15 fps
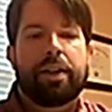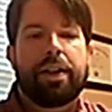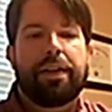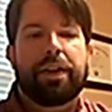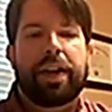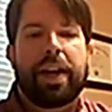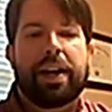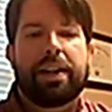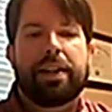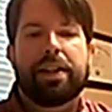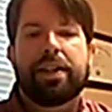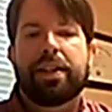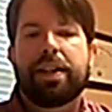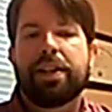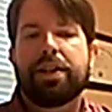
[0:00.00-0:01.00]
Civil case
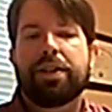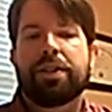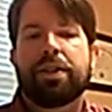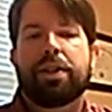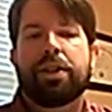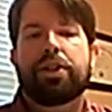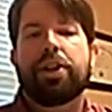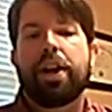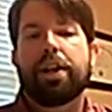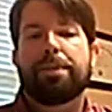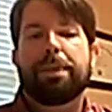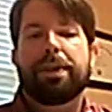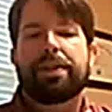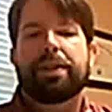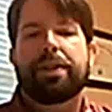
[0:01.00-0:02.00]
decisions,
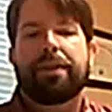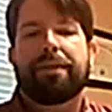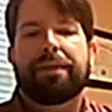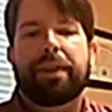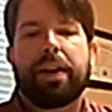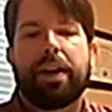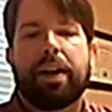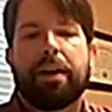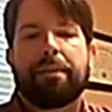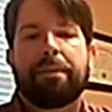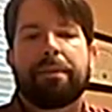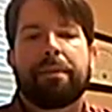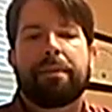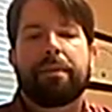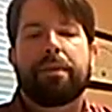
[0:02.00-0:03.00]
judgments.
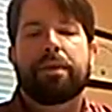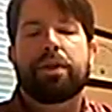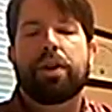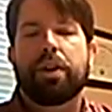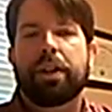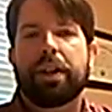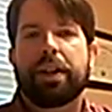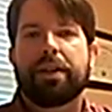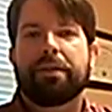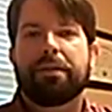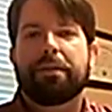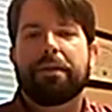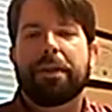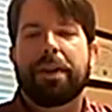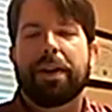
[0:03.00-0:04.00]
Certainly,
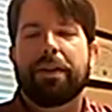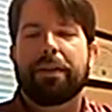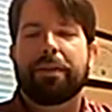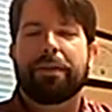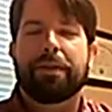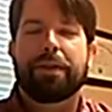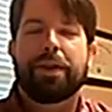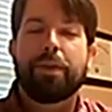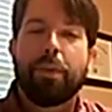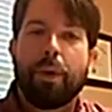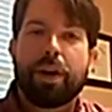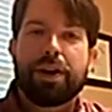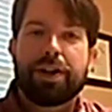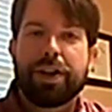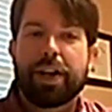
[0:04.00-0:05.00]
you
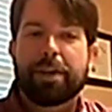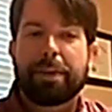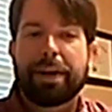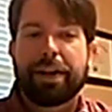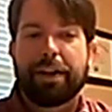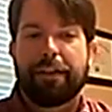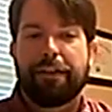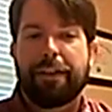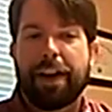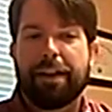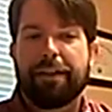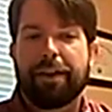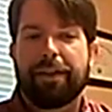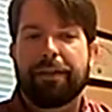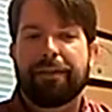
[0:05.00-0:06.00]
want a judgment in your
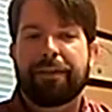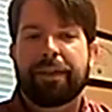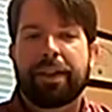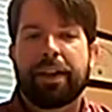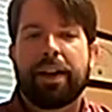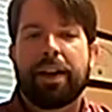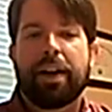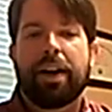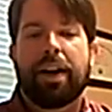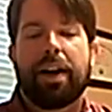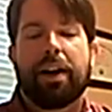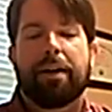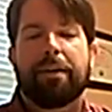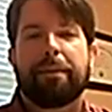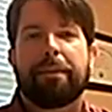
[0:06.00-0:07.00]
favor.
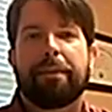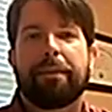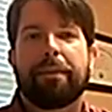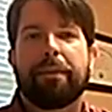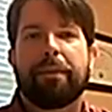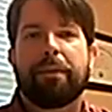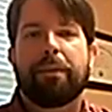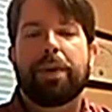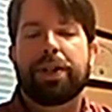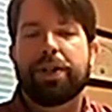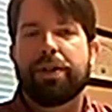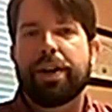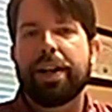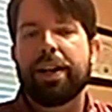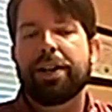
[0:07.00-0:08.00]

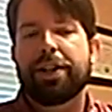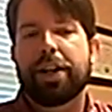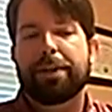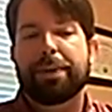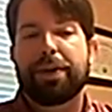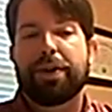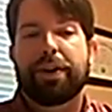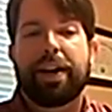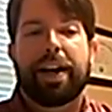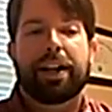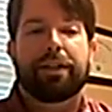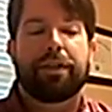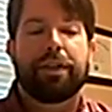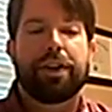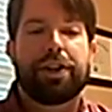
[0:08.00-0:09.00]
Once you get a judgment, you can
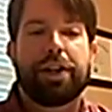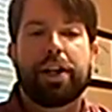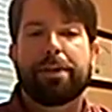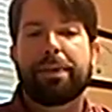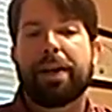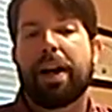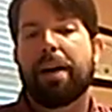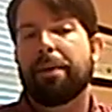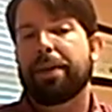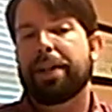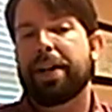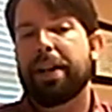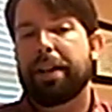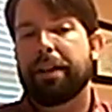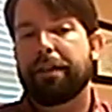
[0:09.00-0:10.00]
ask for a judgment
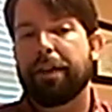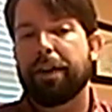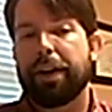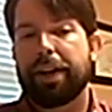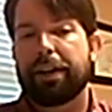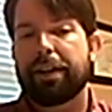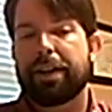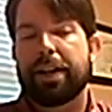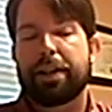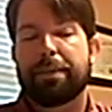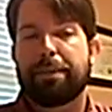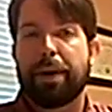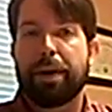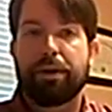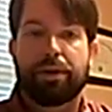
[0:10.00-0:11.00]
notwithstanding the verdict, and that's a
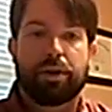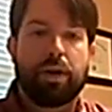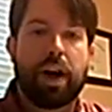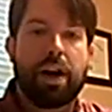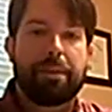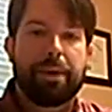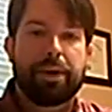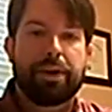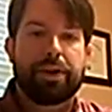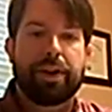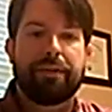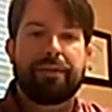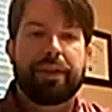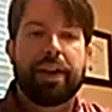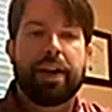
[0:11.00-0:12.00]
post-trial
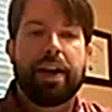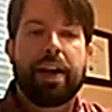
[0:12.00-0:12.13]
motion.